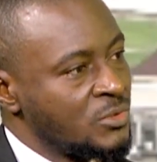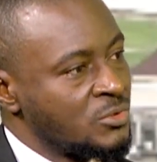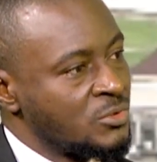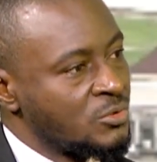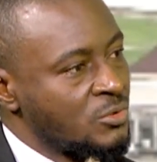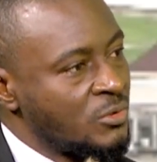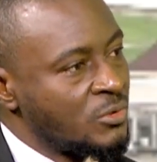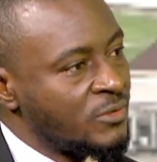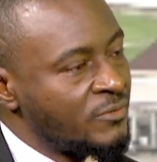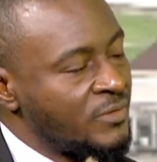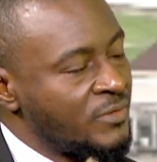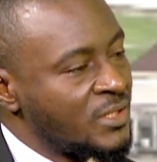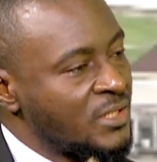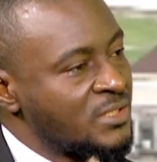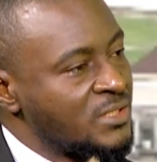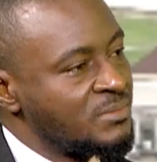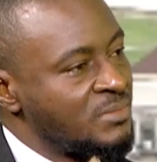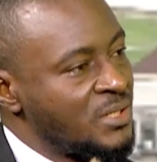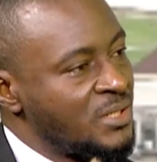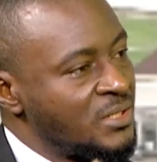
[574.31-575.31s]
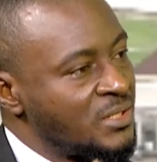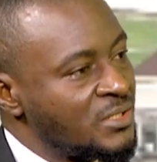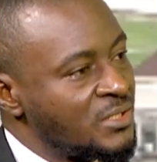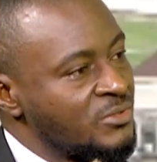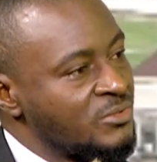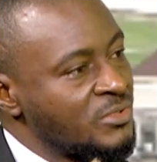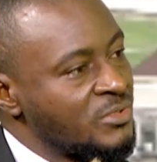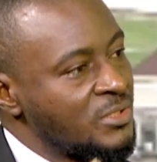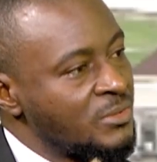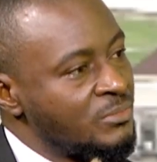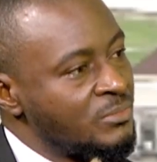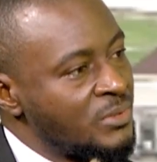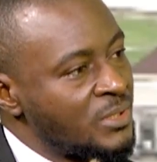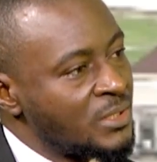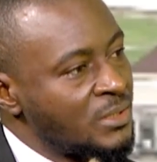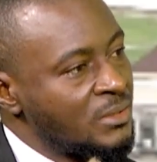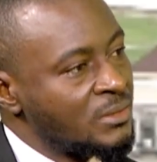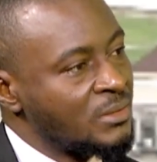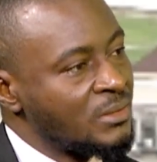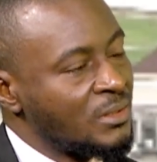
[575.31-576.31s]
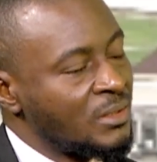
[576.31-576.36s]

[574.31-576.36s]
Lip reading: So if there is bleeding into the brain,